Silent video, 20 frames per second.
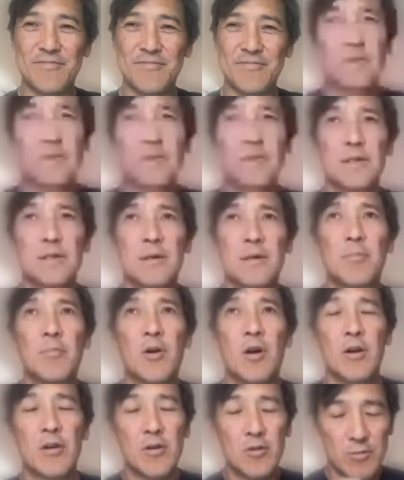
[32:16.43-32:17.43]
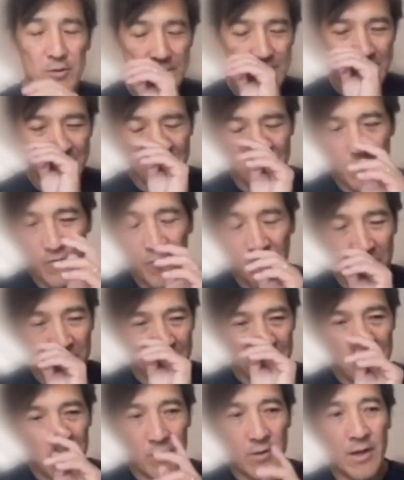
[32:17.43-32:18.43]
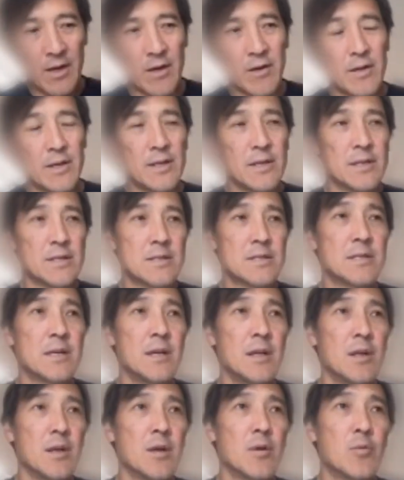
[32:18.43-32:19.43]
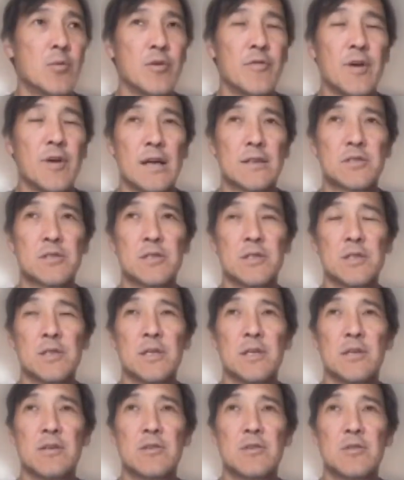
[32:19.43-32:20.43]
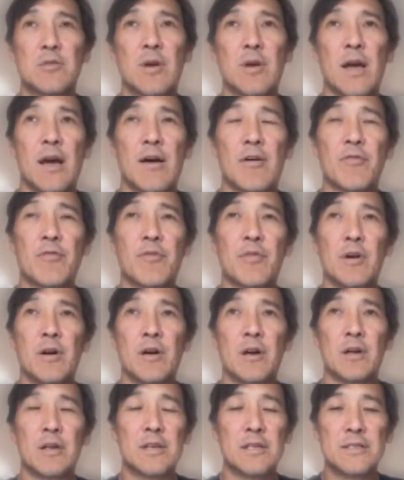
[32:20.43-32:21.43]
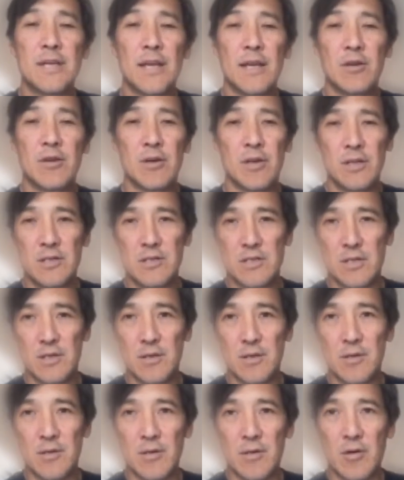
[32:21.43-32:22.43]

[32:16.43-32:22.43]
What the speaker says: what Mario was just referring to there is we've actually do have a container engine